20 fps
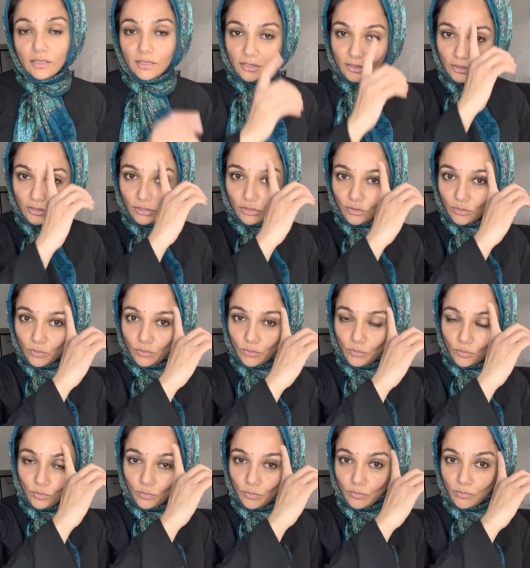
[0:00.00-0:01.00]

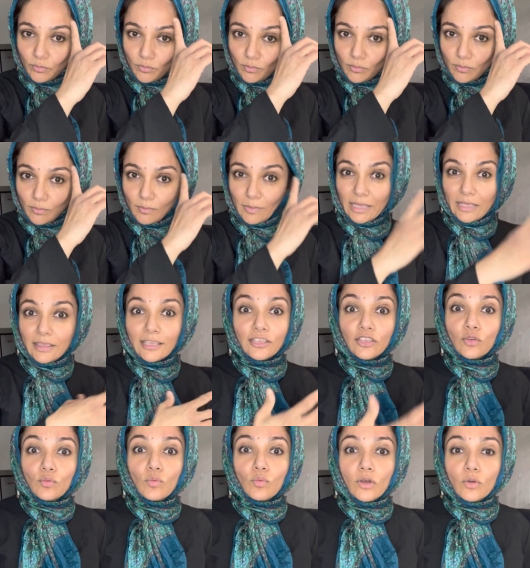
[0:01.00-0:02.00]
you might think
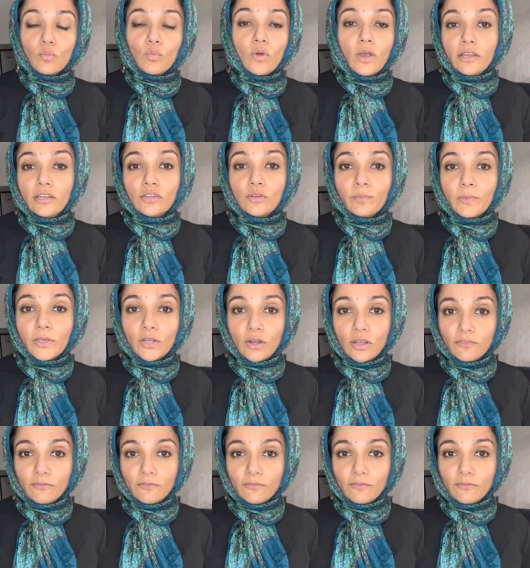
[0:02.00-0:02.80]
you wanted to bid on.